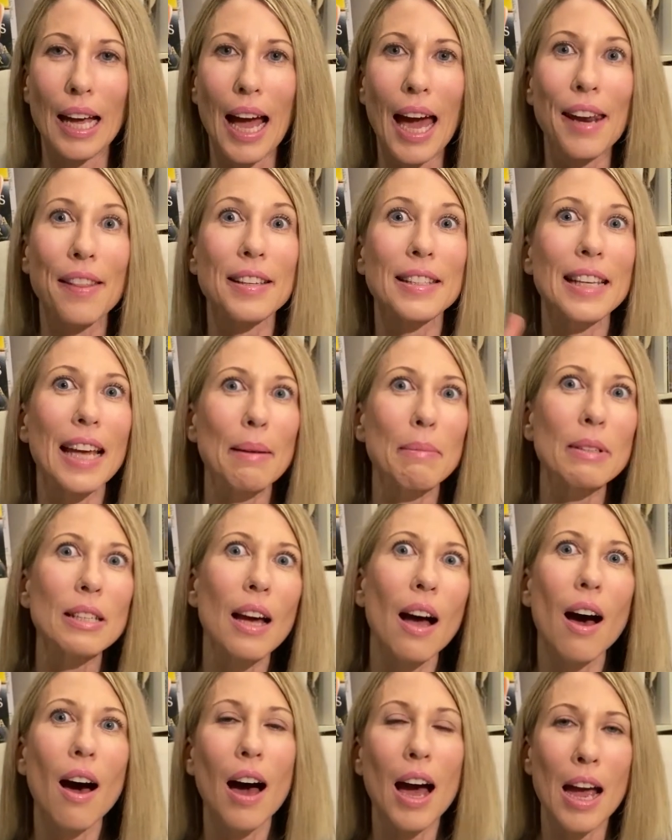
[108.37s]
And at the same
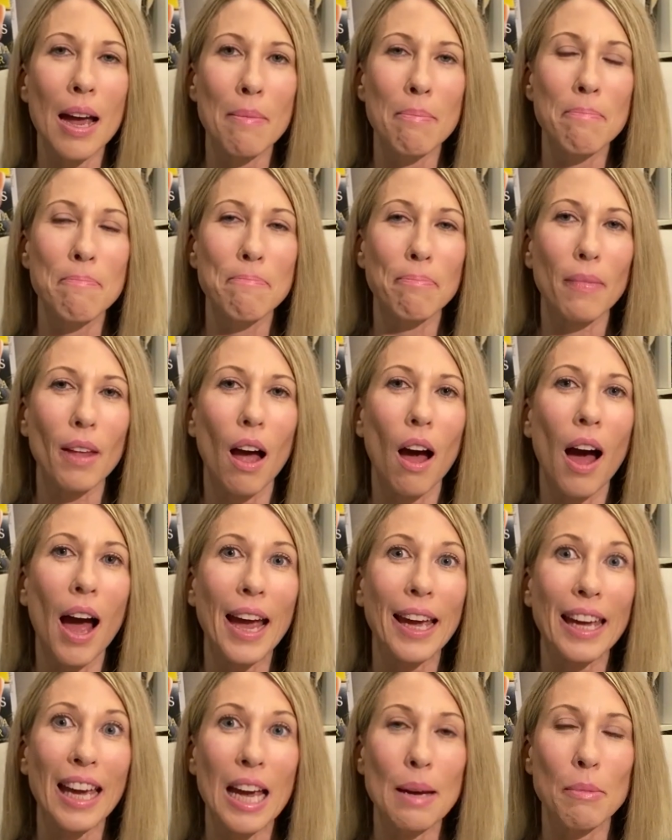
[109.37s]
time,
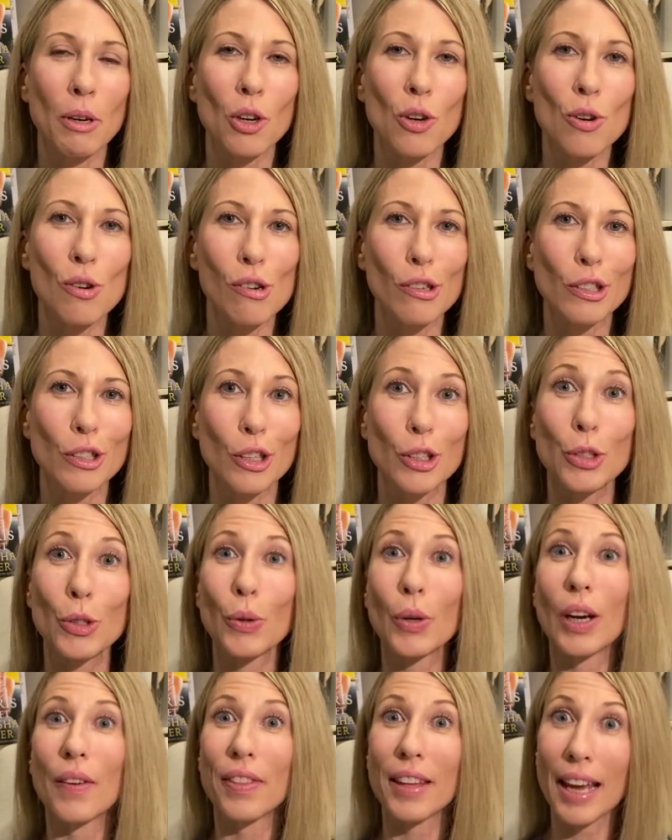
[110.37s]
I came across the
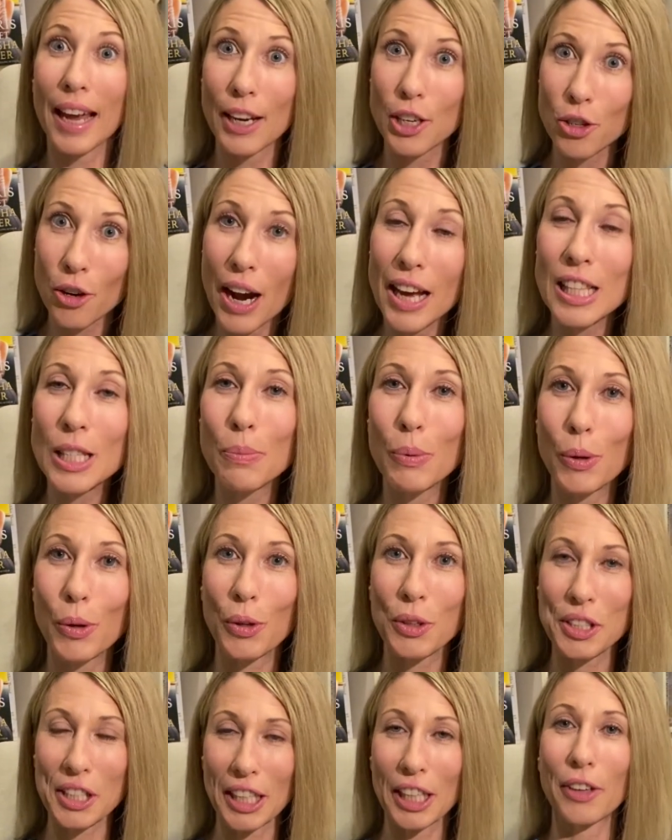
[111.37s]
story of the Air Transport
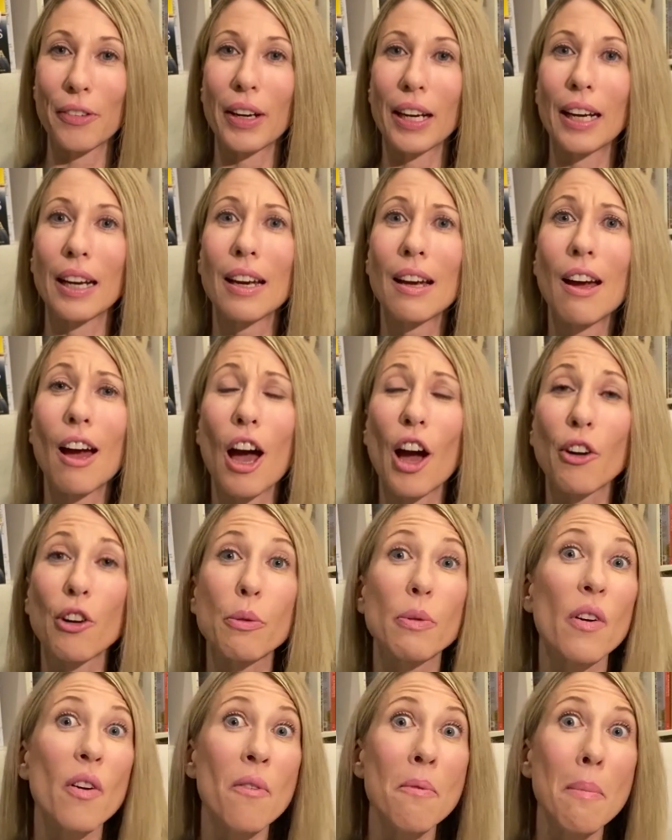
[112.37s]
Auxiliary, a
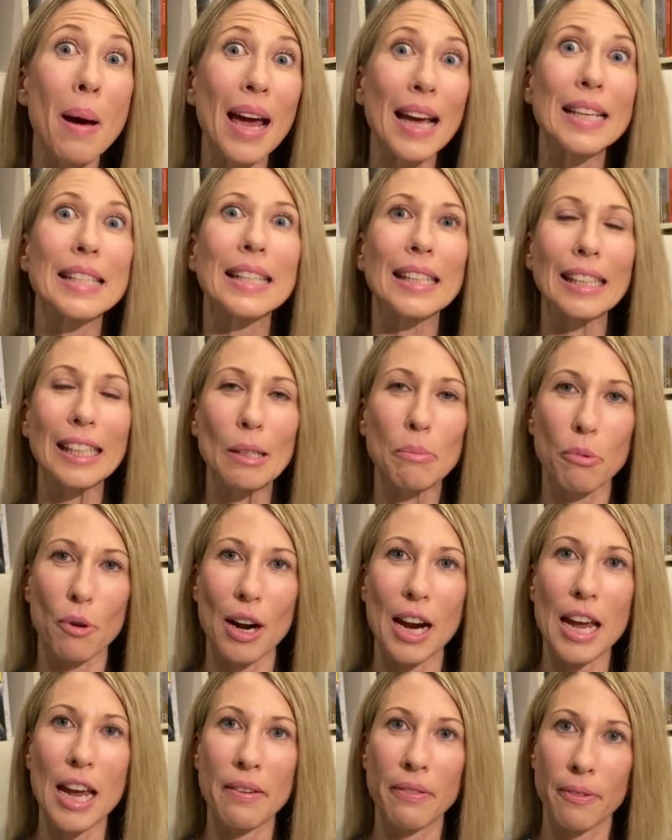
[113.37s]
group of amazingly
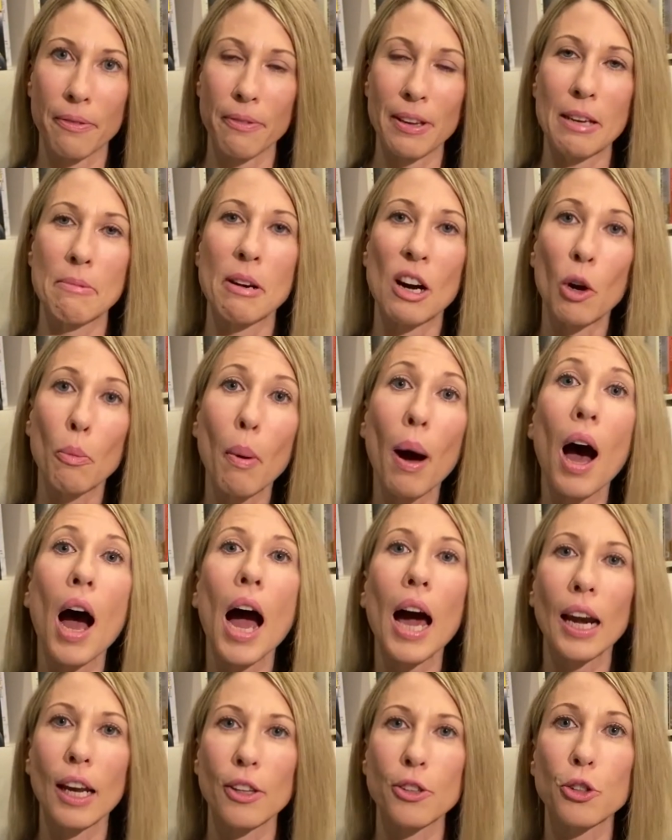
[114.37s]
brave female
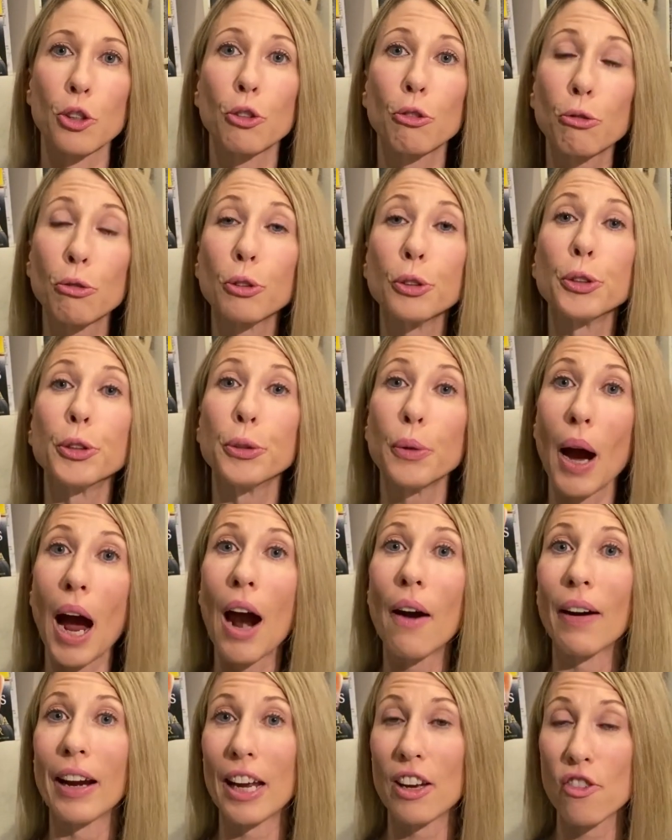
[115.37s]
pilots who flew
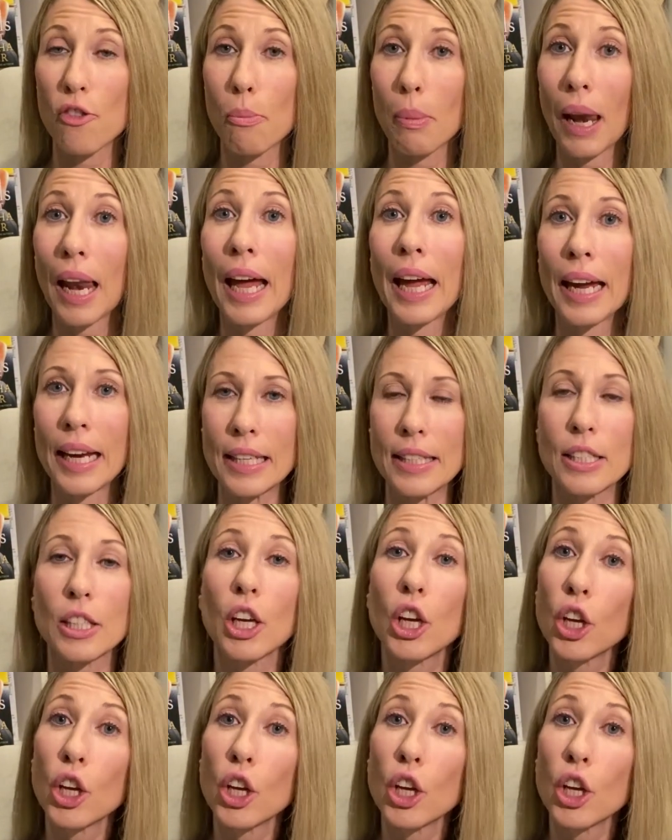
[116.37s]
R A F planes